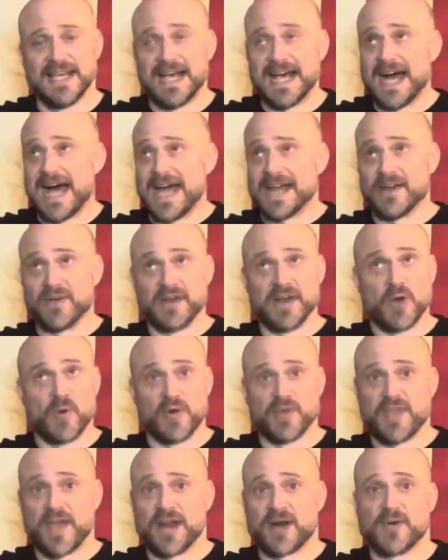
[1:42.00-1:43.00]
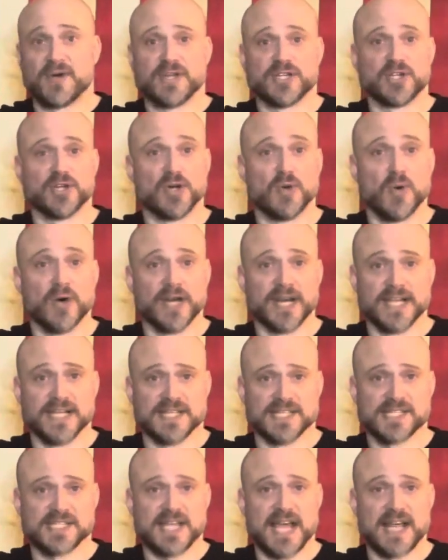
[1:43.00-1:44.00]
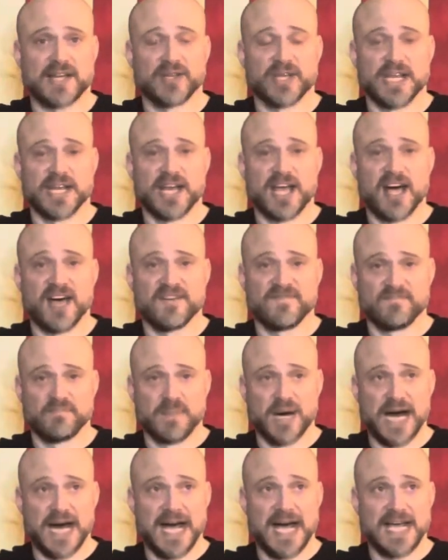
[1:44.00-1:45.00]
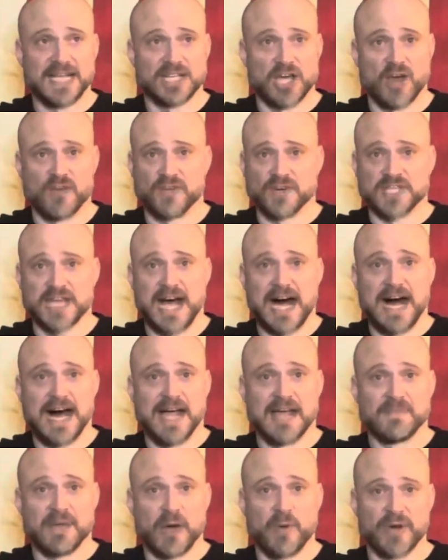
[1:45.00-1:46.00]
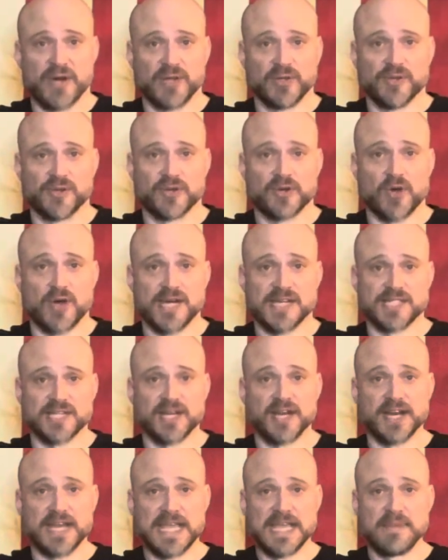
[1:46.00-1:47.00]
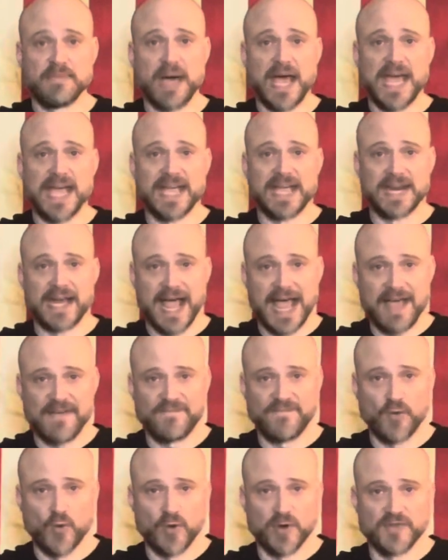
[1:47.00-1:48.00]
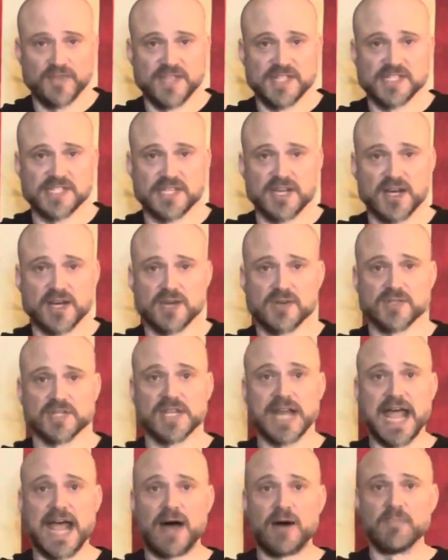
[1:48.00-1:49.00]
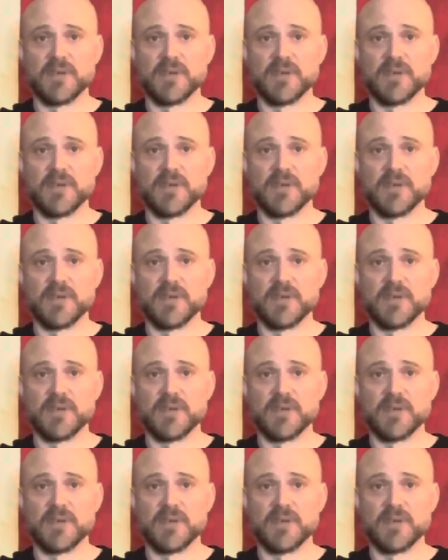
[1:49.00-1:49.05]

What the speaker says: I don't know where that original one is, sadly enough, but over time I went a little crazy on eBay and I have 4 of these suckers now.